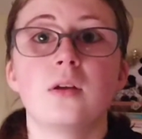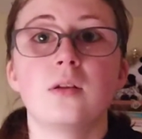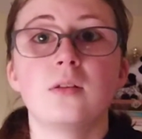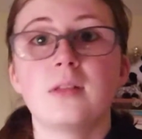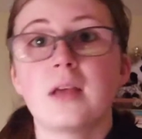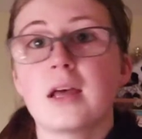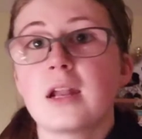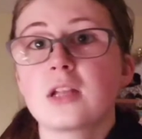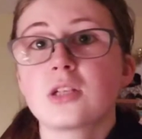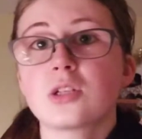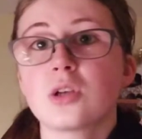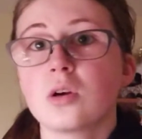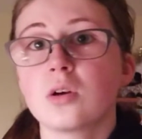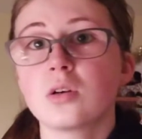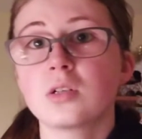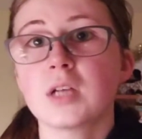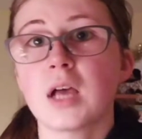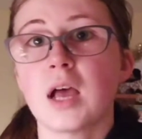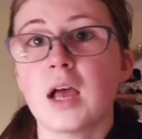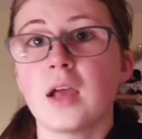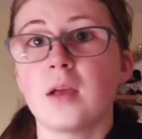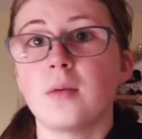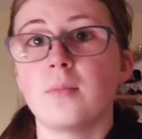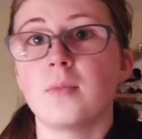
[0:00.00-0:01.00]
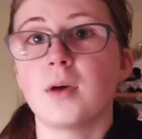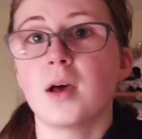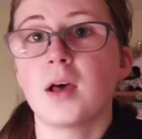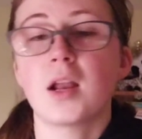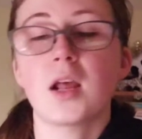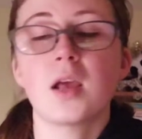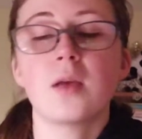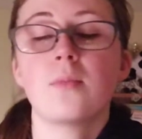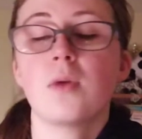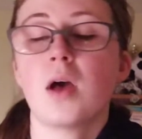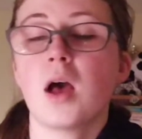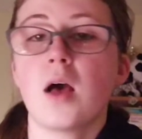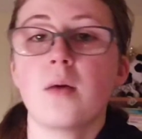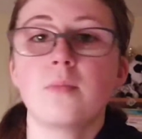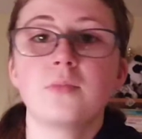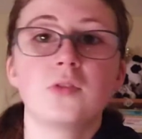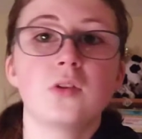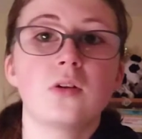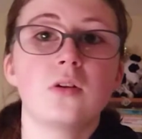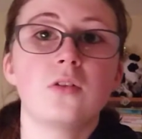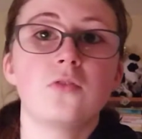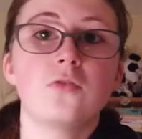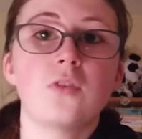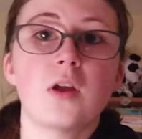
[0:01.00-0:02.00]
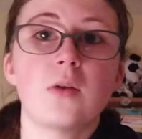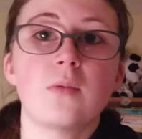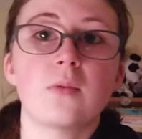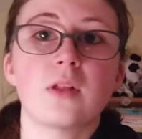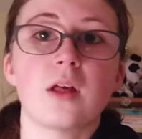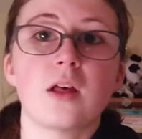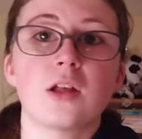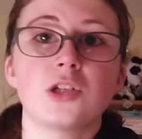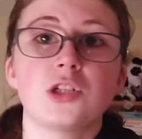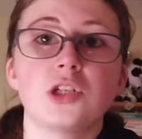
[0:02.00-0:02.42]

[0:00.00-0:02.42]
That is her time, and I'm absolutely fine with that.